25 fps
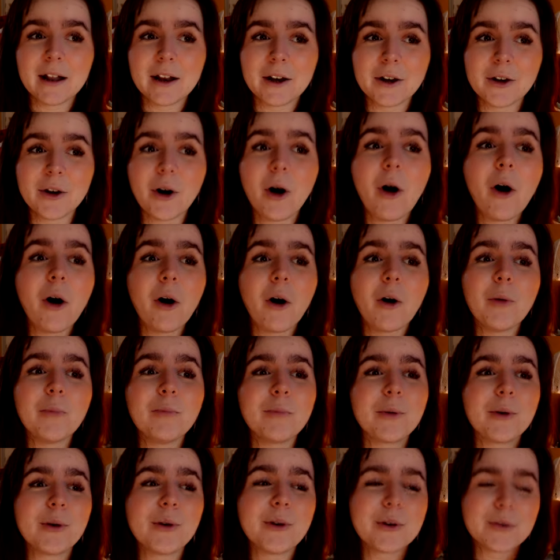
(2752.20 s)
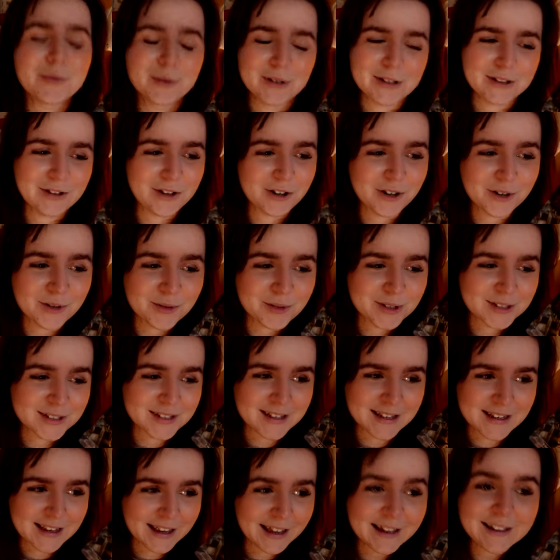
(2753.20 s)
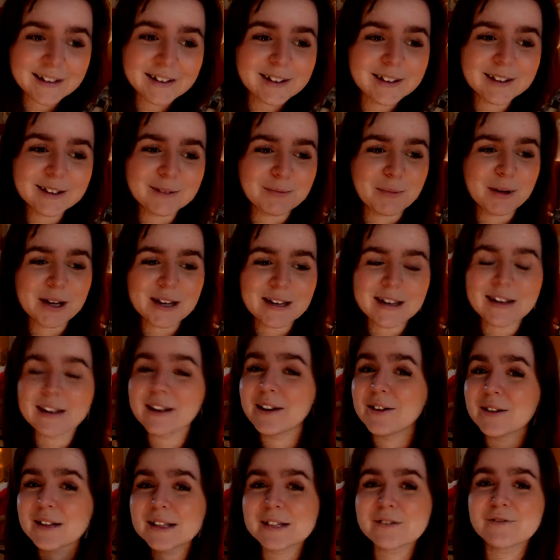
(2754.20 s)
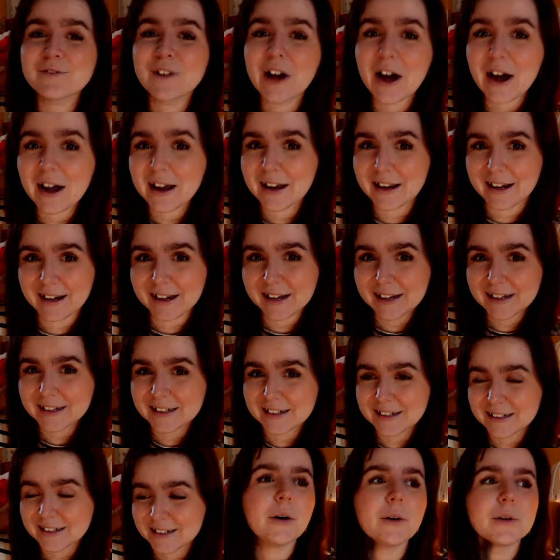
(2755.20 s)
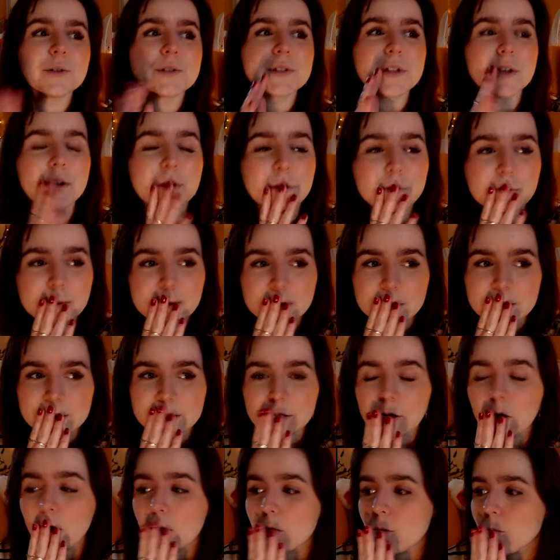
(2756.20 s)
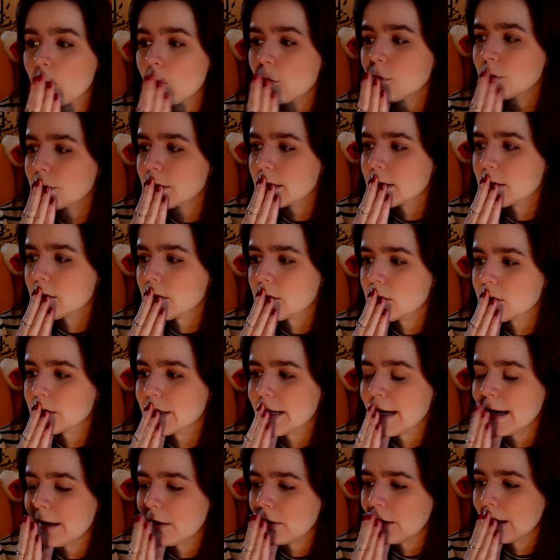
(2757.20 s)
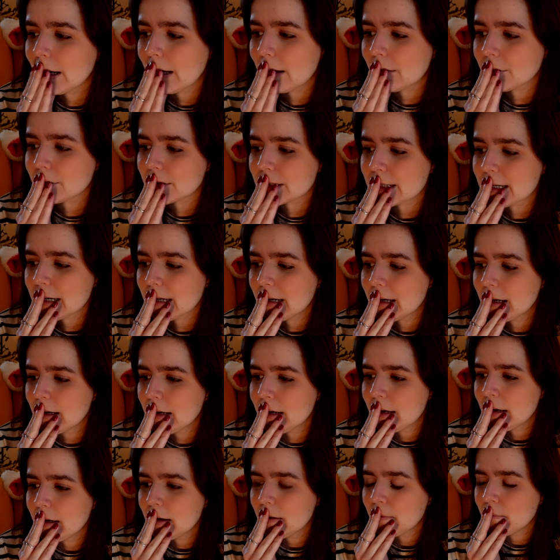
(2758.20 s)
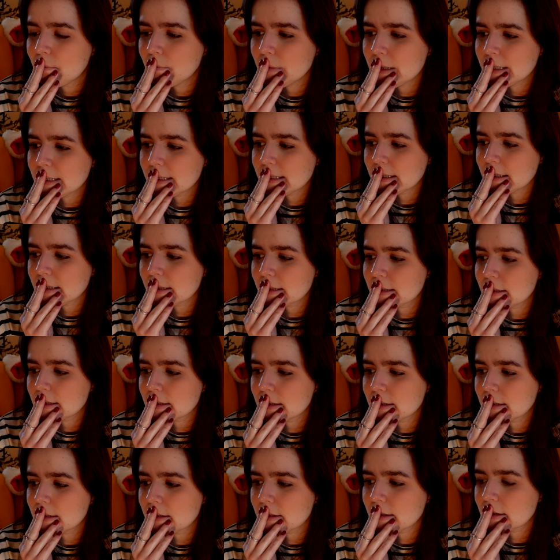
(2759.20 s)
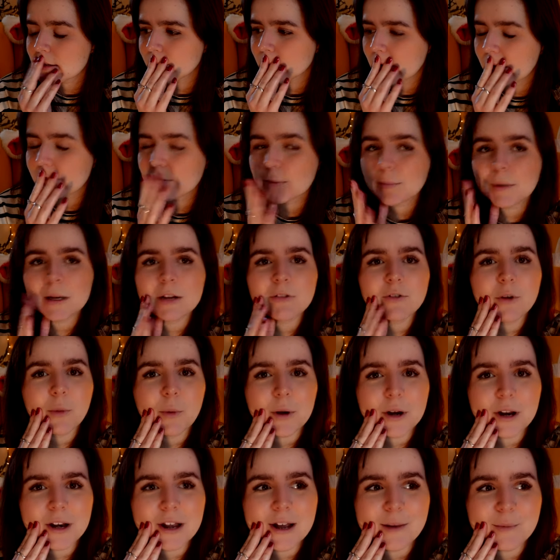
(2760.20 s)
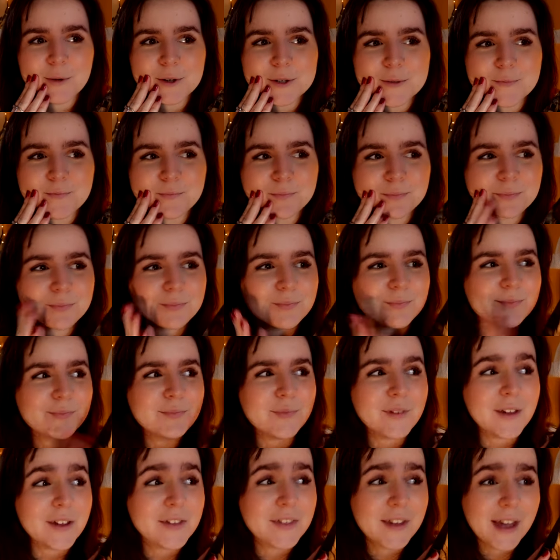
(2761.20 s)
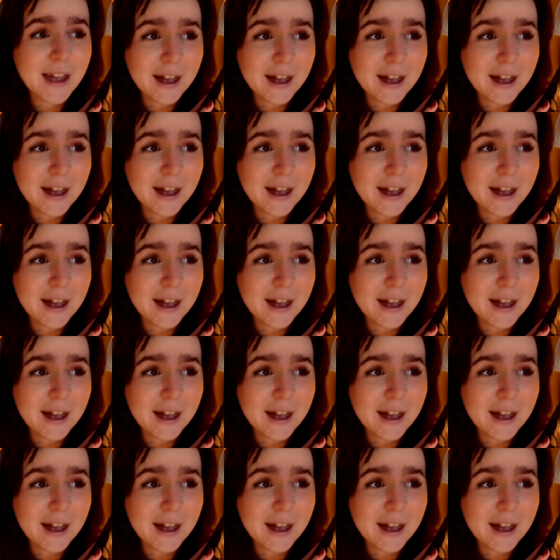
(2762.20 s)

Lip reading: not on board with who was killed, but you know, it's fine. Also, the dog, what was the dog called? The Hellhound. Mrs. I completely forgot what her name was. The